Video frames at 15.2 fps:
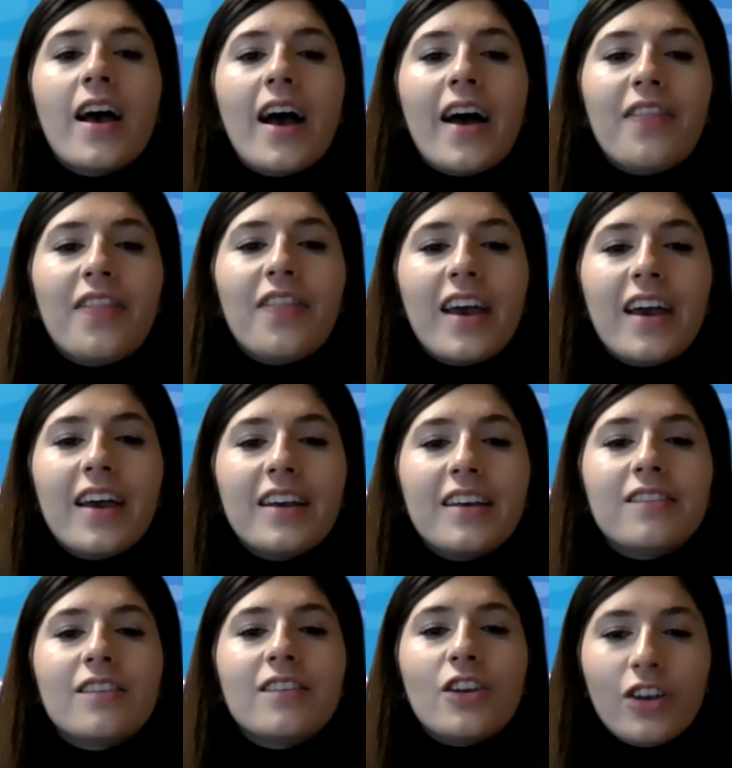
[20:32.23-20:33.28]
And there
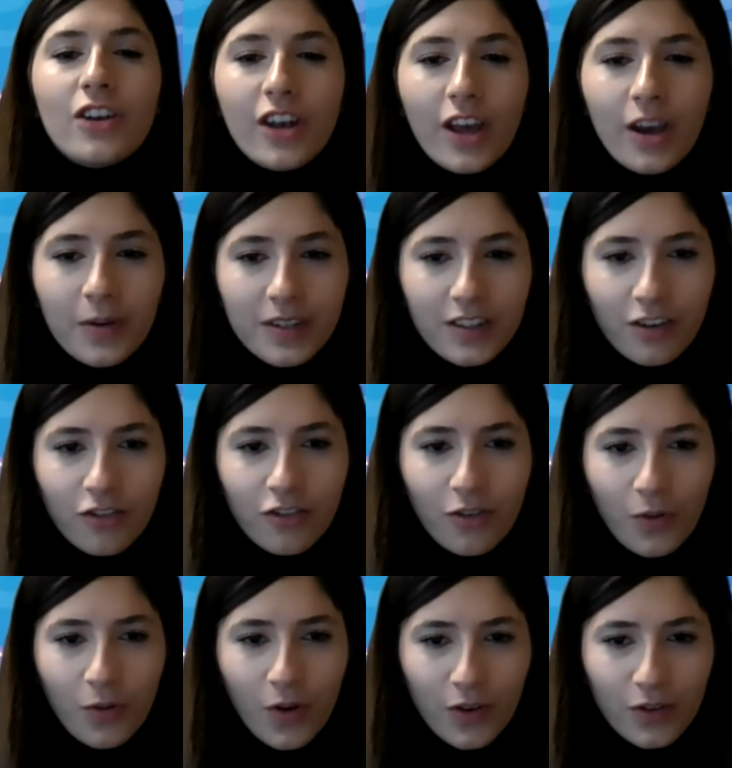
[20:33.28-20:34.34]
is no
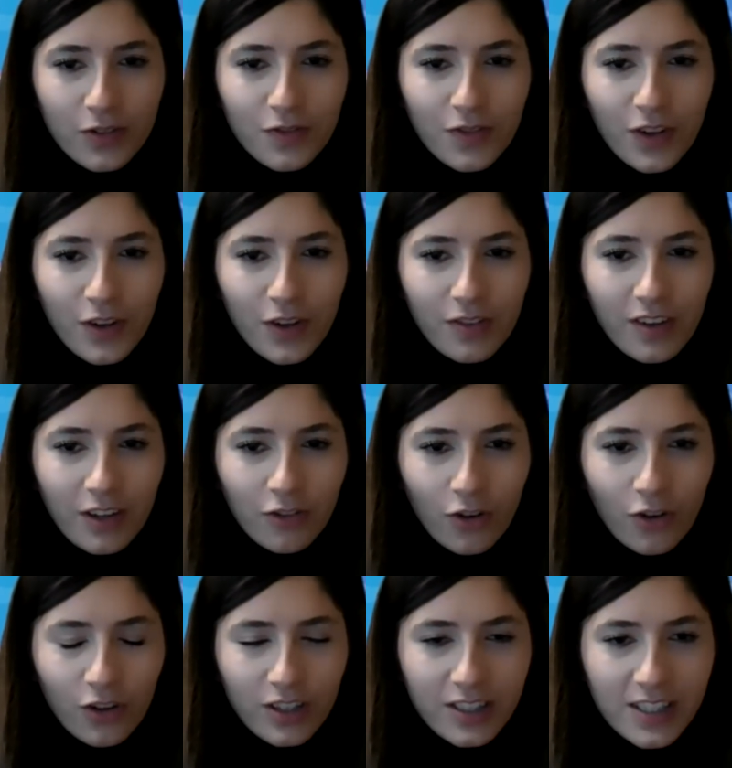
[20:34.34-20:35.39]
additional cost for using
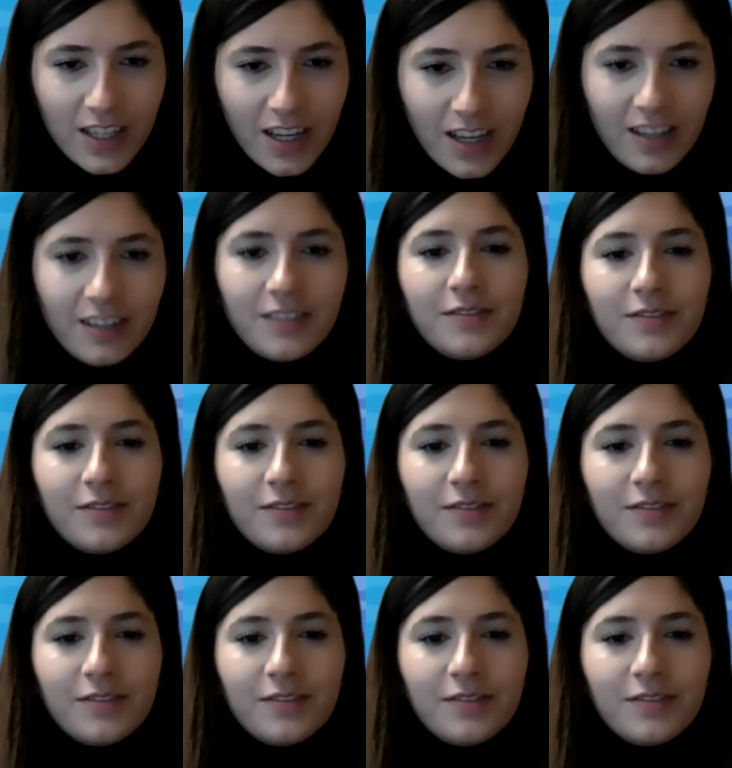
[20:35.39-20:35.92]
Chocolatey.